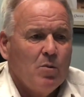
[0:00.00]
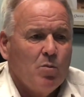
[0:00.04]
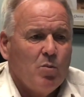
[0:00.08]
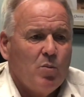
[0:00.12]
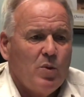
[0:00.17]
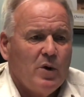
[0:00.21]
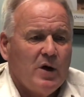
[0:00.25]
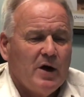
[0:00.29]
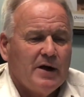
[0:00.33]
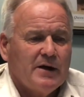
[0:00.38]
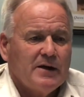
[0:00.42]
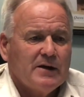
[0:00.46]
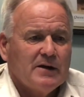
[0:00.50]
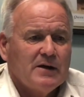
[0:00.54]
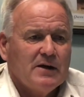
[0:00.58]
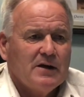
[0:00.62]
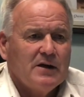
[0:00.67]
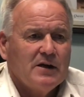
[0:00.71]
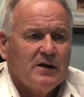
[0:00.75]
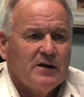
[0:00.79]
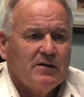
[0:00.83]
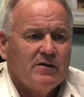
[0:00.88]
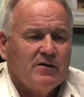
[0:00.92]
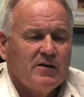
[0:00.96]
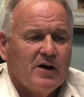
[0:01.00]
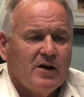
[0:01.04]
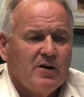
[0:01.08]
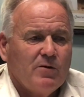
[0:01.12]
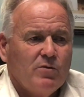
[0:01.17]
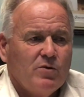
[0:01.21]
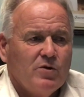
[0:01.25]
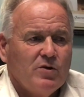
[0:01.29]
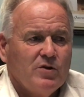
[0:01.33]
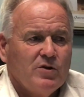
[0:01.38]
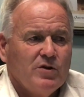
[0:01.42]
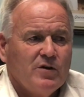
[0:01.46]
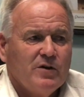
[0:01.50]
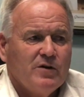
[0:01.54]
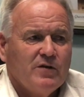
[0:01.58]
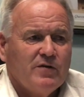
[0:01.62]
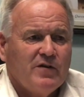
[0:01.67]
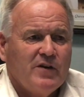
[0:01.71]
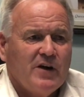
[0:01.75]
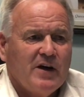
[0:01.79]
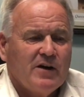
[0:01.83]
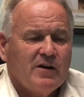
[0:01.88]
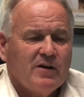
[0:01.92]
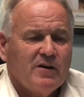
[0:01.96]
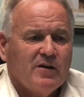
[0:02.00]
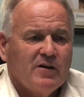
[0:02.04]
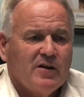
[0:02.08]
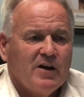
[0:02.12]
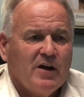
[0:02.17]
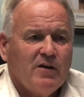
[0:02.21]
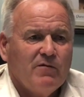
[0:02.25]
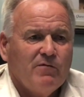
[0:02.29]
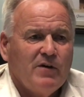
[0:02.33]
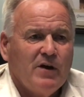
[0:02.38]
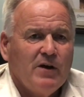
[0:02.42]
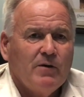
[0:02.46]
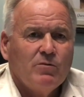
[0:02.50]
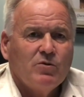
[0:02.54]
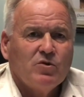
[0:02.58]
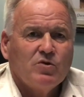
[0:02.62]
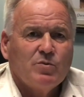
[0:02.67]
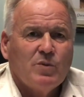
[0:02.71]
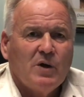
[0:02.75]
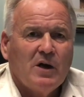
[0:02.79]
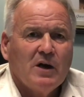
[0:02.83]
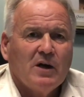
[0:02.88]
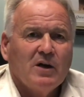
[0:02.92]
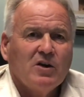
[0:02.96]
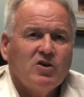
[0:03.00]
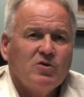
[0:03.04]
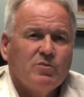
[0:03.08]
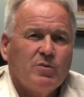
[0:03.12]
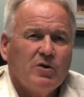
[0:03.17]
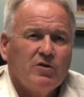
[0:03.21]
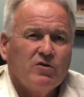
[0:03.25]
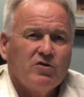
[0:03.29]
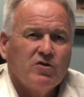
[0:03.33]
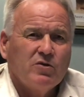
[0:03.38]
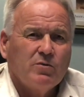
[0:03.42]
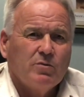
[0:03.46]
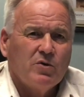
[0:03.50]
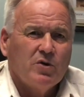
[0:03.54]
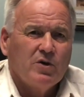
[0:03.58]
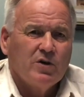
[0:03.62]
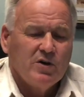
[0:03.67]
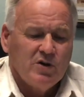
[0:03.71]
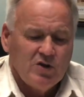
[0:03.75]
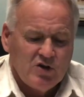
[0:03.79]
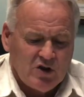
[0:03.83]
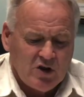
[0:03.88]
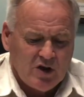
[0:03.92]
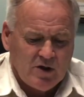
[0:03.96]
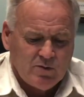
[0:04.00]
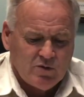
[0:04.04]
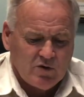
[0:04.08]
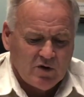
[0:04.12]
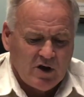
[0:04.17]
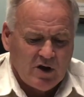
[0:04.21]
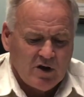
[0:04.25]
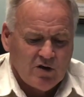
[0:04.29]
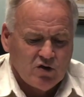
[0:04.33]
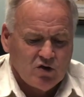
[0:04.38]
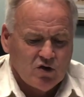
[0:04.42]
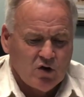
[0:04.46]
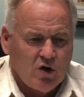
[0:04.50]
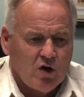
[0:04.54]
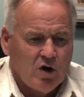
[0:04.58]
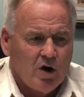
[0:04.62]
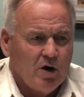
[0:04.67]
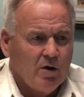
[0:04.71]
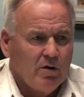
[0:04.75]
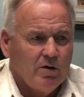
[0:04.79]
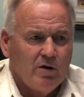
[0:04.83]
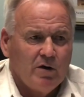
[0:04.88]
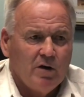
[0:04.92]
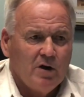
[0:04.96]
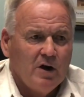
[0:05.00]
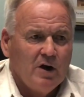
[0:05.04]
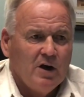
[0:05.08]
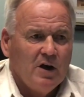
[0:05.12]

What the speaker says: But that event was partly sponsored by East Gippsland Shire, and